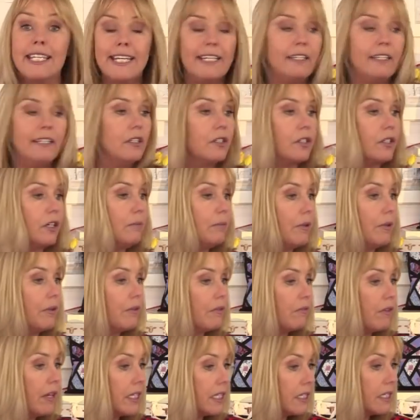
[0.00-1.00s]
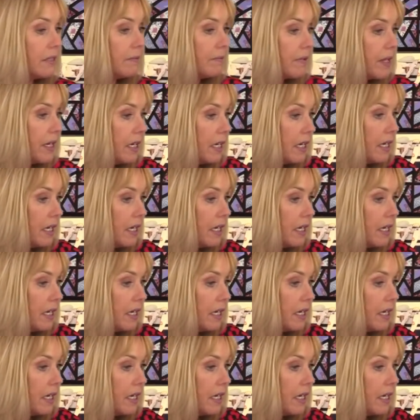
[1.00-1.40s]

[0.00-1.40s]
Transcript: Needles come unthreaded.